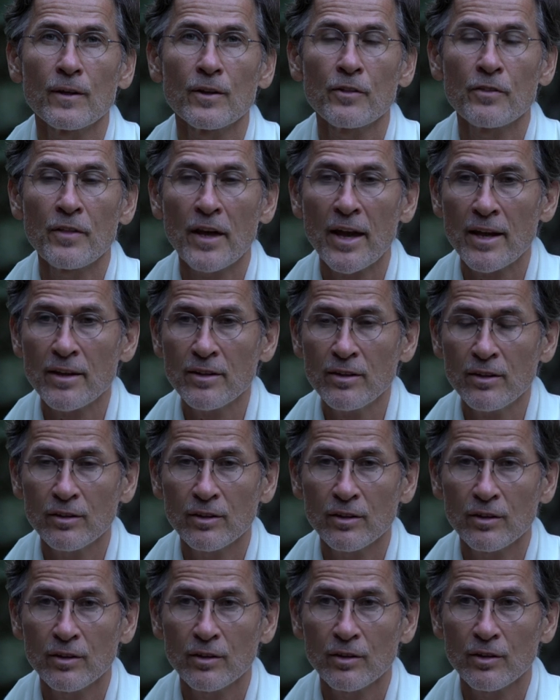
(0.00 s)
then
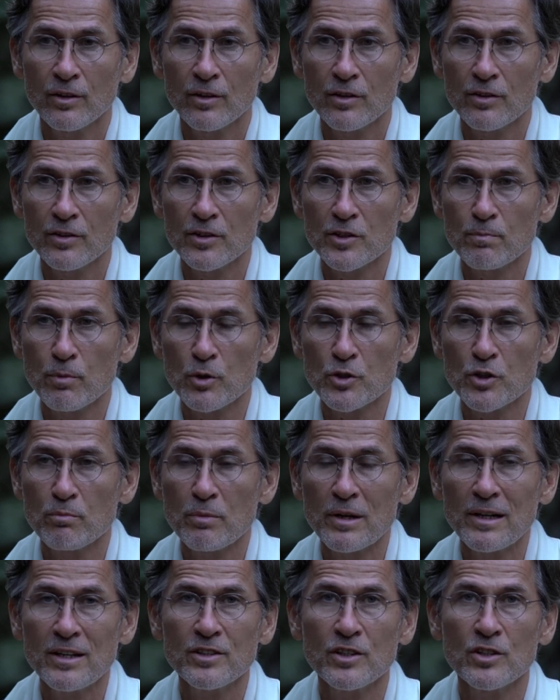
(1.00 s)
these
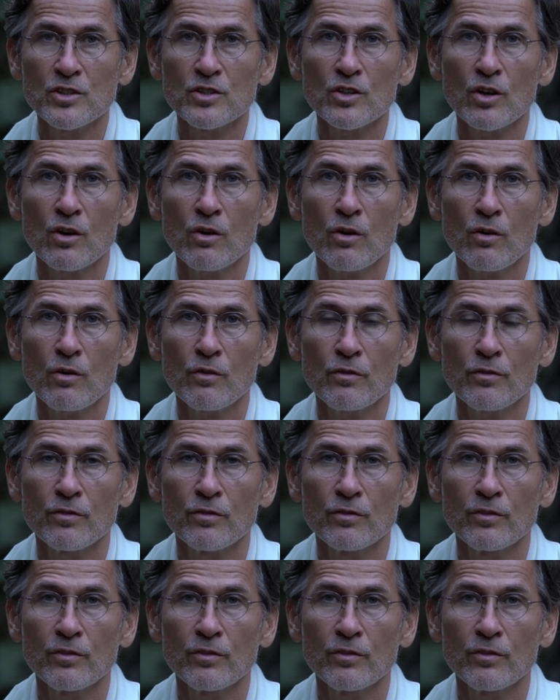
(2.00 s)
possibilities of